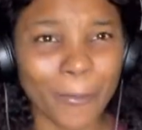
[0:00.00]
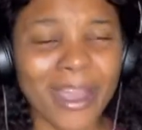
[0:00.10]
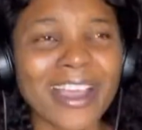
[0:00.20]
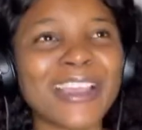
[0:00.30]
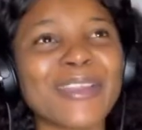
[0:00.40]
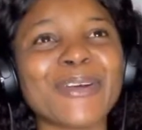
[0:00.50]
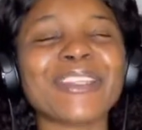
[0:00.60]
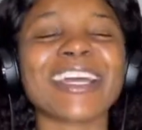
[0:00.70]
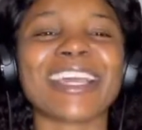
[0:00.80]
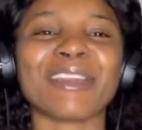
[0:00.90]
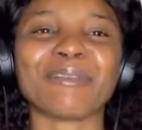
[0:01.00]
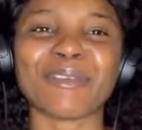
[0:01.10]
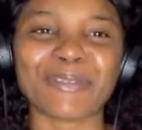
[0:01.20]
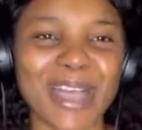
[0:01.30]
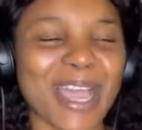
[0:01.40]
up you know that kind of
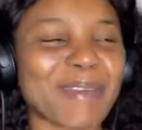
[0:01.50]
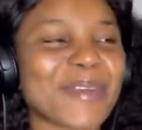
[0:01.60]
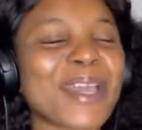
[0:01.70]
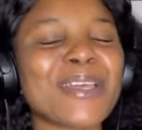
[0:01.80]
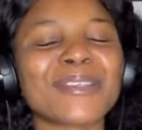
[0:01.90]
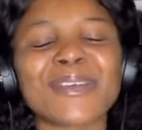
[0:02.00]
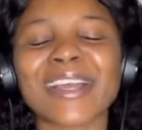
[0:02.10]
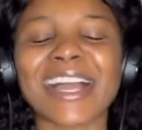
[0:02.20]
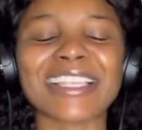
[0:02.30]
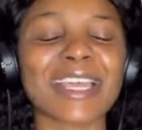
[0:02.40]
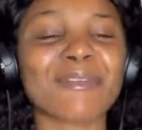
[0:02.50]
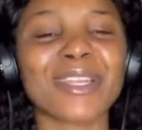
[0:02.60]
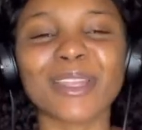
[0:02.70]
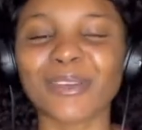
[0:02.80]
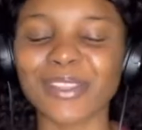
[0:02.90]
a vibe so guys i
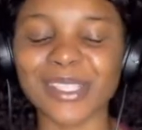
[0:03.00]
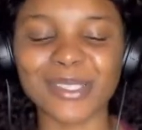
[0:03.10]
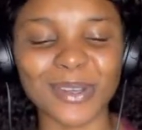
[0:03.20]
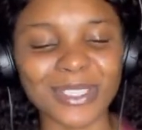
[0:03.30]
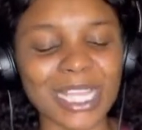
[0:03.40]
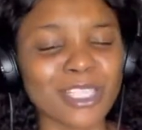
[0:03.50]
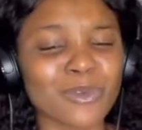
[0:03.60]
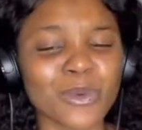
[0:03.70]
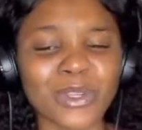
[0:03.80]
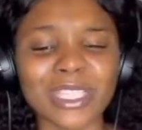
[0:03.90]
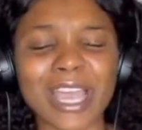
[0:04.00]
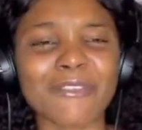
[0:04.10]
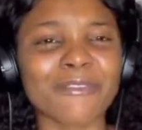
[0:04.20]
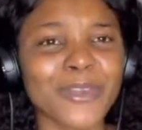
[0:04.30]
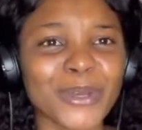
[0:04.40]
really love the song that's what i
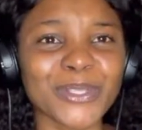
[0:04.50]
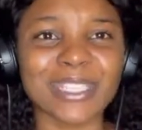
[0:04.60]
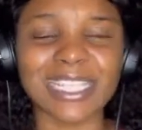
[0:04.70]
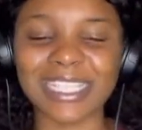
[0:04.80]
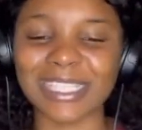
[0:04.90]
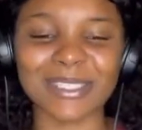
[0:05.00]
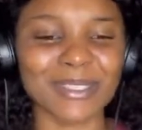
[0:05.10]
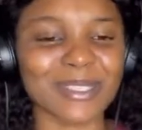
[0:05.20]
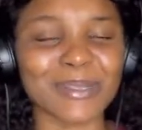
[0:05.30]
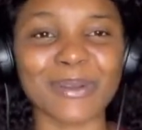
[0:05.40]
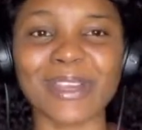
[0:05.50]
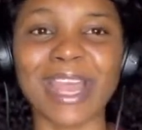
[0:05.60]
felt listening to the song